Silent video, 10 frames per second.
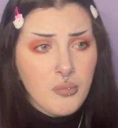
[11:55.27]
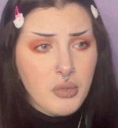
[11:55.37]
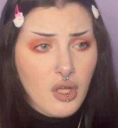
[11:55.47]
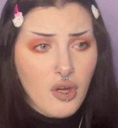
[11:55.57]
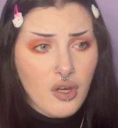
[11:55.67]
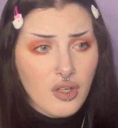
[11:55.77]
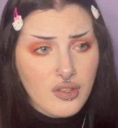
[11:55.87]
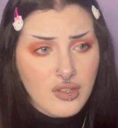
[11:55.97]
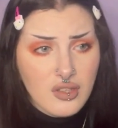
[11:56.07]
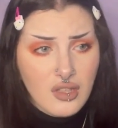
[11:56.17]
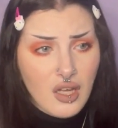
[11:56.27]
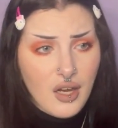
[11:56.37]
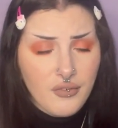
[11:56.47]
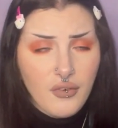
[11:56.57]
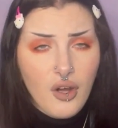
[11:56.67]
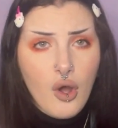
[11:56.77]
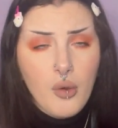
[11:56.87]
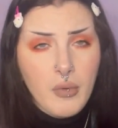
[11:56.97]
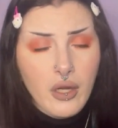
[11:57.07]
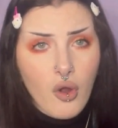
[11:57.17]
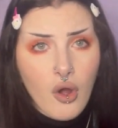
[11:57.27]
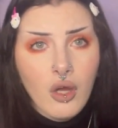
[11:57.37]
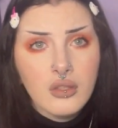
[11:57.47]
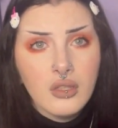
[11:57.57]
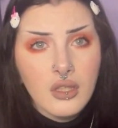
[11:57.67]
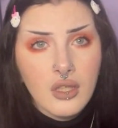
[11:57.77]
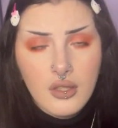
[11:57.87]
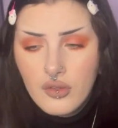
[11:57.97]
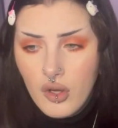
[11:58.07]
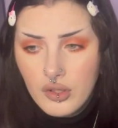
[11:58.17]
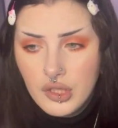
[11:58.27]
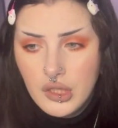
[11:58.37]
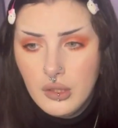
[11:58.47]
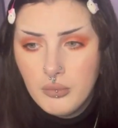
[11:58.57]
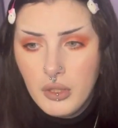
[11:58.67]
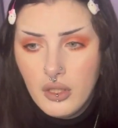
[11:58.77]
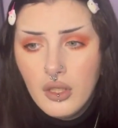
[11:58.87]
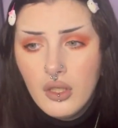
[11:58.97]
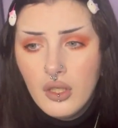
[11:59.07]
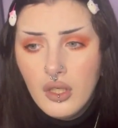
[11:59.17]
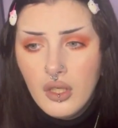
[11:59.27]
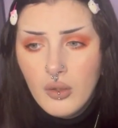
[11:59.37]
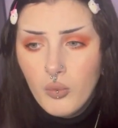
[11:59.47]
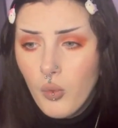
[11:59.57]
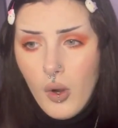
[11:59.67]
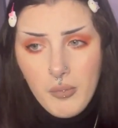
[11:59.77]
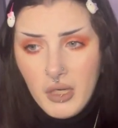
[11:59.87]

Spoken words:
because I thought, oh my god, he's got a tumour, what am